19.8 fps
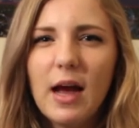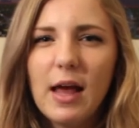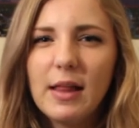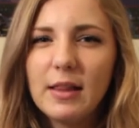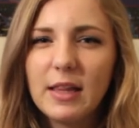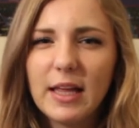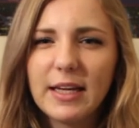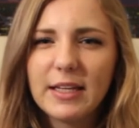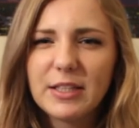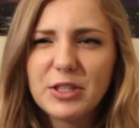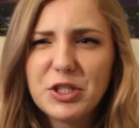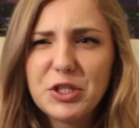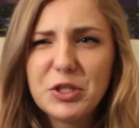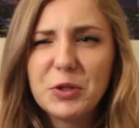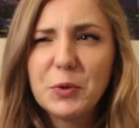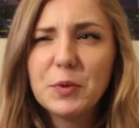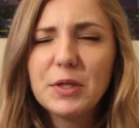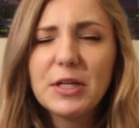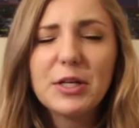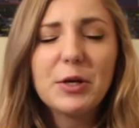And like,
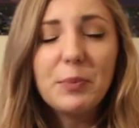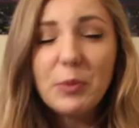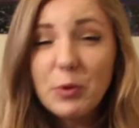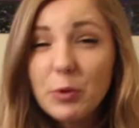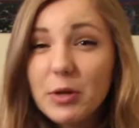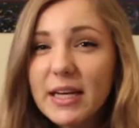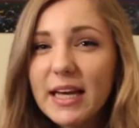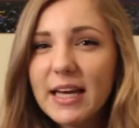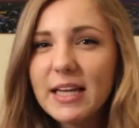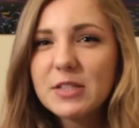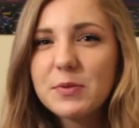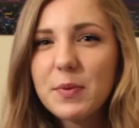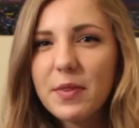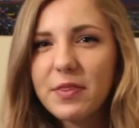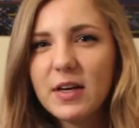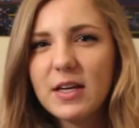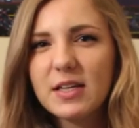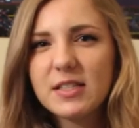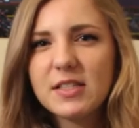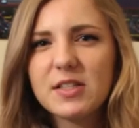she only communicates
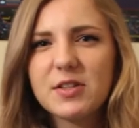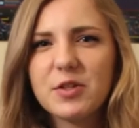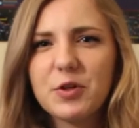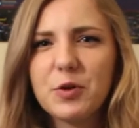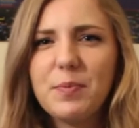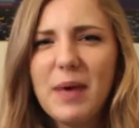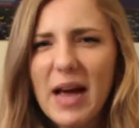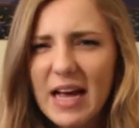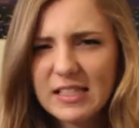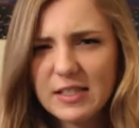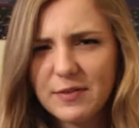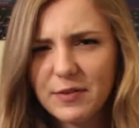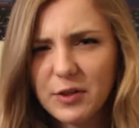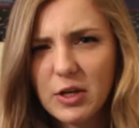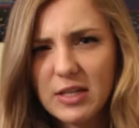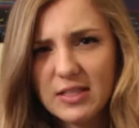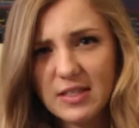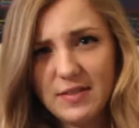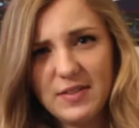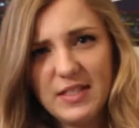with us through
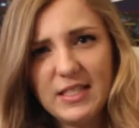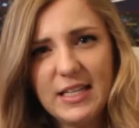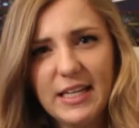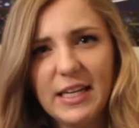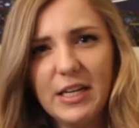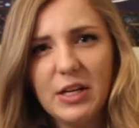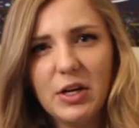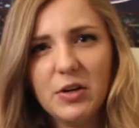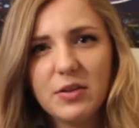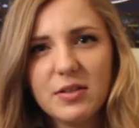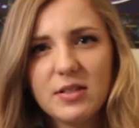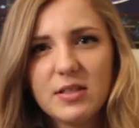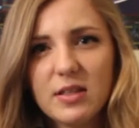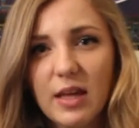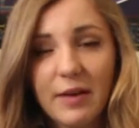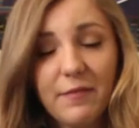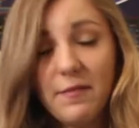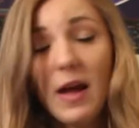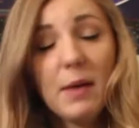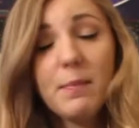passive-aggressive sticky
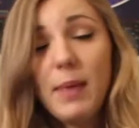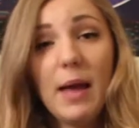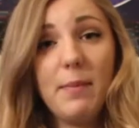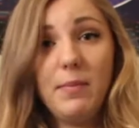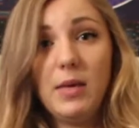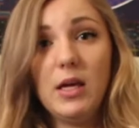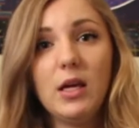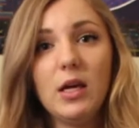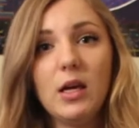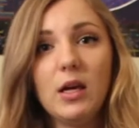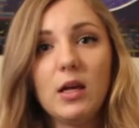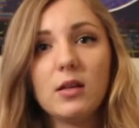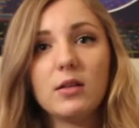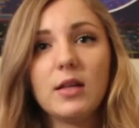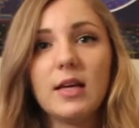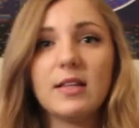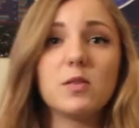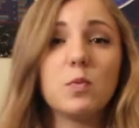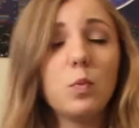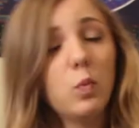notes. Like, fine by me.
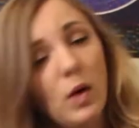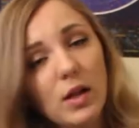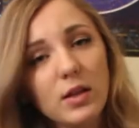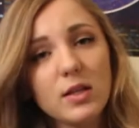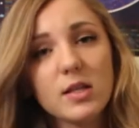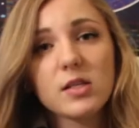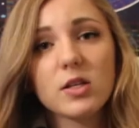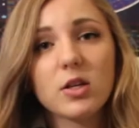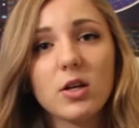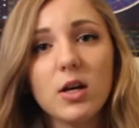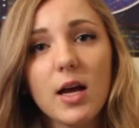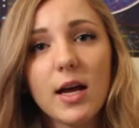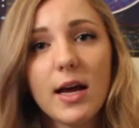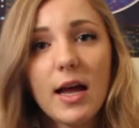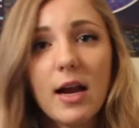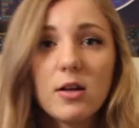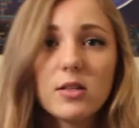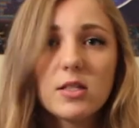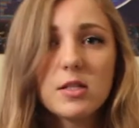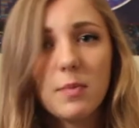That's one less girl I
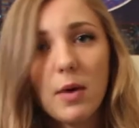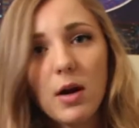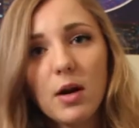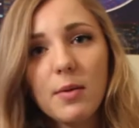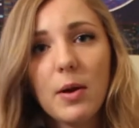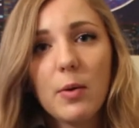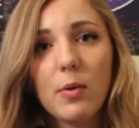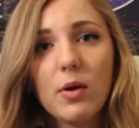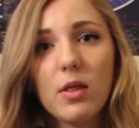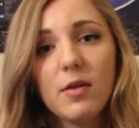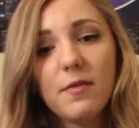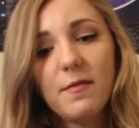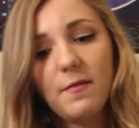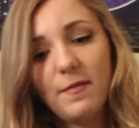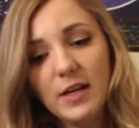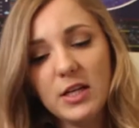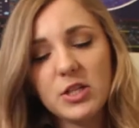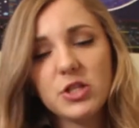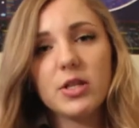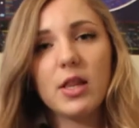got outsmart on my way to the
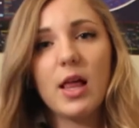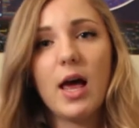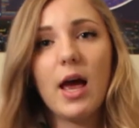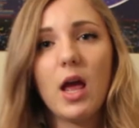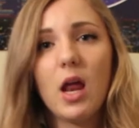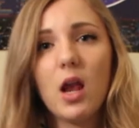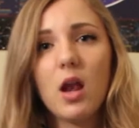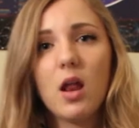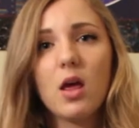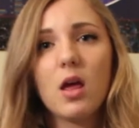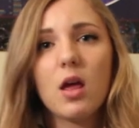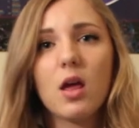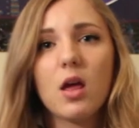finish line.